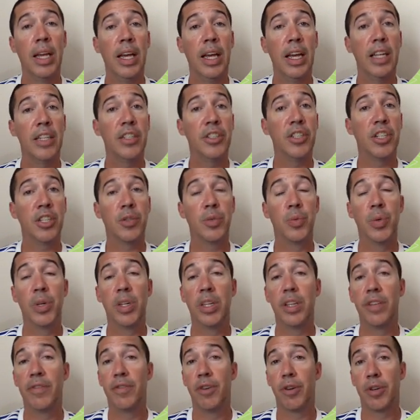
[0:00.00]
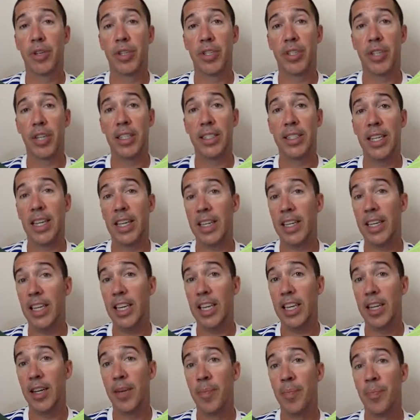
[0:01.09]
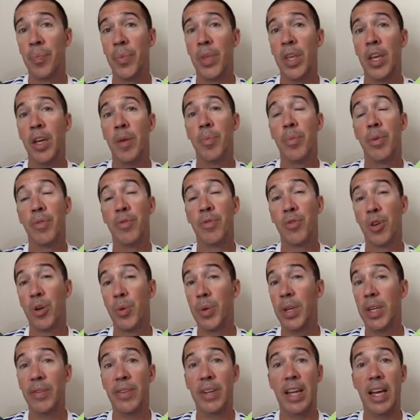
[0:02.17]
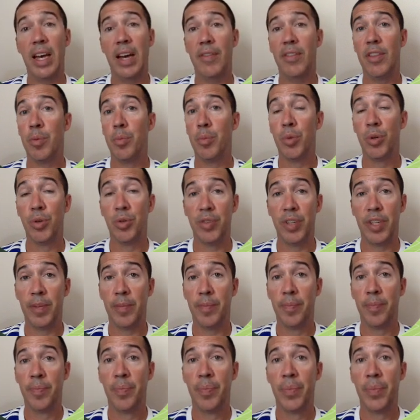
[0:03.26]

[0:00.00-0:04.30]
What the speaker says: and just really focused on technique before we even have them moving.